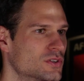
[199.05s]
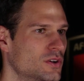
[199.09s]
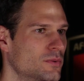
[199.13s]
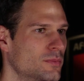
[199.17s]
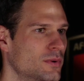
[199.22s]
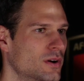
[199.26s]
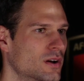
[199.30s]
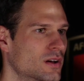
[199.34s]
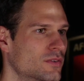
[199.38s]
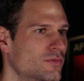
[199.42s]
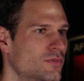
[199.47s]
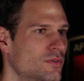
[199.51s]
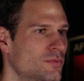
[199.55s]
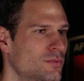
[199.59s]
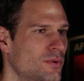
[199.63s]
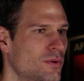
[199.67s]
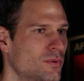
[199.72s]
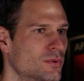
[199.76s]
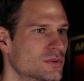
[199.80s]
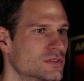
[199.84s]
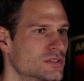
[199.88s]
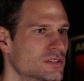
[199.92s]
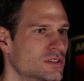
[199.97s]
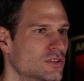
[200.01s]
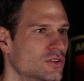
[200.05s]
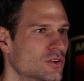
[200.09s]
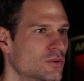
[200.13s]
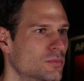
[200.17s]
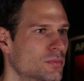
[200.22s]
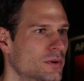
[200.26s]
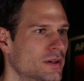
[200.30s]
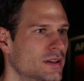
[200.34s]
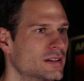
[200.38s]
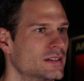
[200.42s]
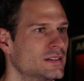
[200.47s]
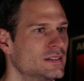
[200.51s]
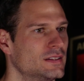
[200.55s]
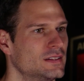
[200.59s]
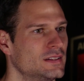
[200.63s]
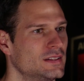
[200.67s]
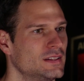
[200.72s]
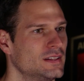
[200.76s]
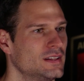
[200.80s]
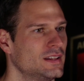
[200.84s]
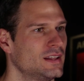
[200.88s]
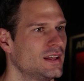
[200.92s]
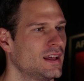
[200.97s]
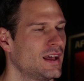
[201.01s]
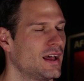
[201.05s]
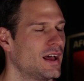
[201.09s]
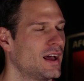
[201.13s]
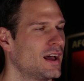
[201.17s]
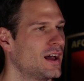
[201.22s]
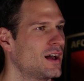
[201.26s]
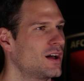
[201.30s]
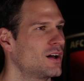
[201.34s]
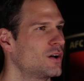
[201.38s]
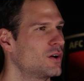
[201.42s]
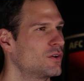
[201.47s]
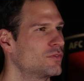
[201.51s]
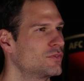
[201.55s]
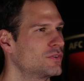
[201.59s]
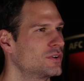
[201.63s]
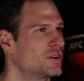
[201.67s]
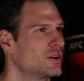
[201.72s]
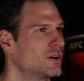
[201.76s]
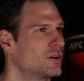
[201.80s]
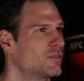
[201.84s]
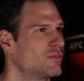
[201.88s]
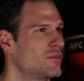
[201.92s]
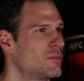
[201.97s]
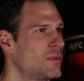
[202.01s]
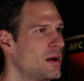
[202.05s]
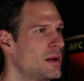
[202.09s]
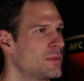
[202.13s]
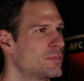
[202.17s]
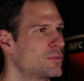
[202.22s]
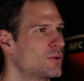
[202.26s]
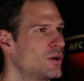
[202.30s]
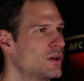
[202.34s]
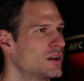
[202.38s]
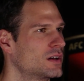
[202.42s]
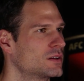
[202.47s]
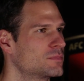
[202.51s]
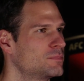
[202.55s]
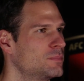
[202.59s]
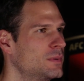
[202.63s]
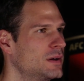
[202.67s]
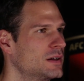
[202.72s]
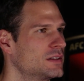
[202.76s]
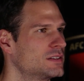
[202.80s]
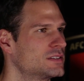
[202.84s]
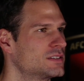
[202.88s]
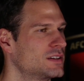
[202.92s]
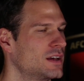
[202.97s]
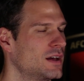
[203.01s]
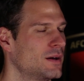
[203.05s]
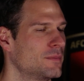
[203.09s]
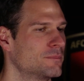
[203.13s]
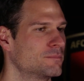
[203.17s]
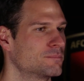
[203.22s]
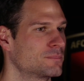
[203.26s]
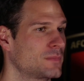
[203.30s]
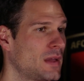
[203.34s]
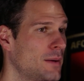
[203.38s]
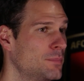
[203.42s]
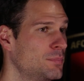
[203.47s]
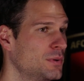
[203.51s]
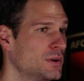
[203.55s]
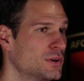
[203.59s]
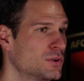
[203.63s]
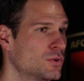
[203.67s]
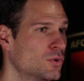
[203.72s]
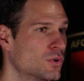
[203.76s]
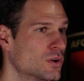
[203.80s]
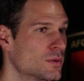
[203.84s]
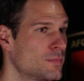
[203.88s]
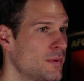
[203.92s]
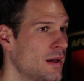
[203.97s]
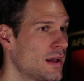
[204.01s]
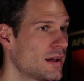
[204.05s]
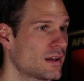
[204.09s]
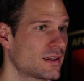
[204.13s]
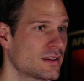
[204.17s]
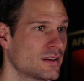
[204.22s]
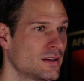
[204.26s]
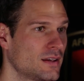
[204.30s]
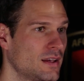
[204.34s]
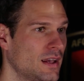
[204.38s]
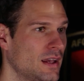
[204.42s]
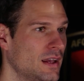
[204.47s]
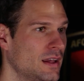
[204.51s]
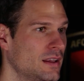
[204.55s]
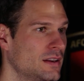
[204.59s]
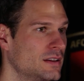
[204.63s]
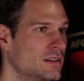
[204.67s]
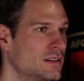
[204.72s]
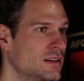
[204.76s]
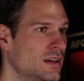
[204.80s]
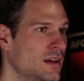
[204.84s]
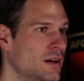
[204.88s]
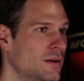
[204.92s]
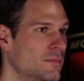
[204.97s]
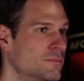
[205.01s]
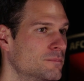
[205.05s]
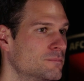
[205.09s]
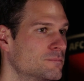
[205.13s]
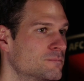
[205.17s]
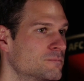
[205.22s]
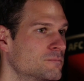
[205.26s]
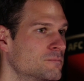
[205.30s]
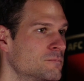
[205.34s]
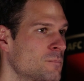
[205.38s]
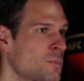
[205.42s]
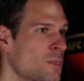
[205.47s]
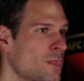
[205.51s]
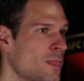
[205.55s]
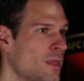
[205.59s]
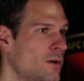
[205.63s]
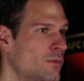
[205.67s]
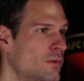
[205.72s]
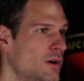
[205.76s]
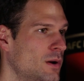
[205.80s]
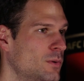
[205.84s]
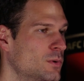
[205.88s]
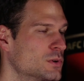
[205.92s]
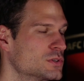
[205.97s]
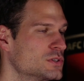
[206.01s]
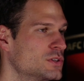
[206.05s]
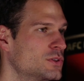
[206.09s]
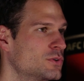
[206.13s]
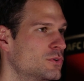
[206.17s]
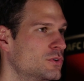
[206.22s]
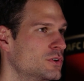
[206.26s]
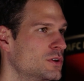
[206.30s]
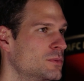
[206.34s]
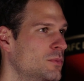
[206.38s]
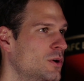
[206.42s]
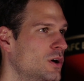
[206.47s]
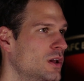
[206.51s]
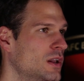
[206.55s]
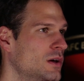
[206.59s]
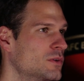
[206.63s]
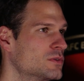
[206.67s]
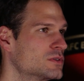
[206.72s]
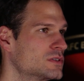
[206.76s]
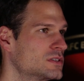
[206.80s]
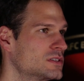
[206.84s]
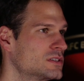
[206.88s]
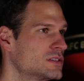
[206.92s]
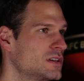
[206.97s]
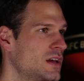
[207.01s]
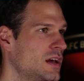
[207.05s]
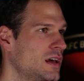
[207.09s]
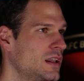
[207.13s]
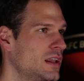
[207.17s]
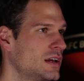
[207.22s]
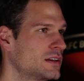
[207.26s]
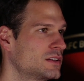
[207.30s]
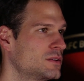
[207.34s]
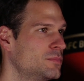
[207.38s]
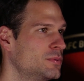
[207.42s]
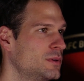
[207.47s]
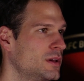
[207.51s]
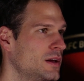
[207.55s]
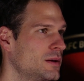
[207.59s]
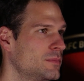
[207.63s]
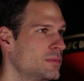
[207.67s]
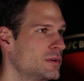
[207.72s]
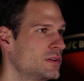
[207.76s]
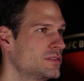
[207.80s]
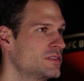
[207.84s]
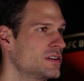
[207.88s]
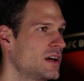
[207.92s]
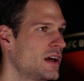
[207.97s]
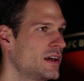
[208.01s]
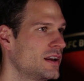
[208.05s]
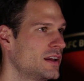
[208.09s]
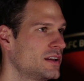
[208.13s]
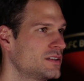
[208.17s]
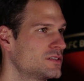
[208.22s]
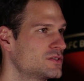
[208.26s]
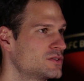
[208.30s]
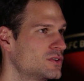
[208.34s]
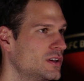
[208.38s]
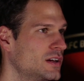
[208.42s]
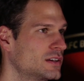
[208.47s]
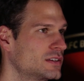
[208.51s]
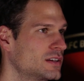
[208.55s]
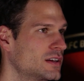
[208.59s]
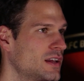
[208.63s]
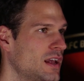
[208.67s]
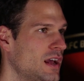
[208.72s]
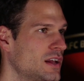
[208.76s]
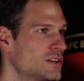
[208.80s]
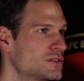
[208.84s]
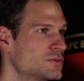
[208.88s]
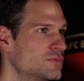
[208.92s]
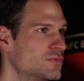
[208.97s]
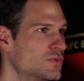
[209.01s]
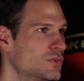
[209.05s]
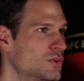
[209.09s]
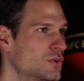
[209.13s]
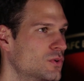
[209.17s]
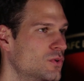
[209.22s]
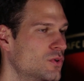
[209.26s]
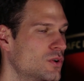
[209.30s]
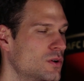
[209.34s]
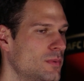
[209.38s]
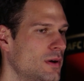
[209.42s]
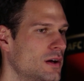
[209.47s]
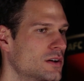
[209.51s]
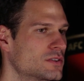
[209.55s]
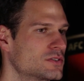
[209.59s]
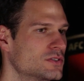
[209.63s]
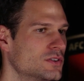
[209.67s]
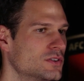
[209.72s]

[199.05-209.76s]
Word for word: So American football was a little bit uh, of, a, of, a, byproduct. But um, I played quarterback, and um, when I wasn't throwing the ball, I was I like to play a bit of tight end, so I like to catch them for the quarterback.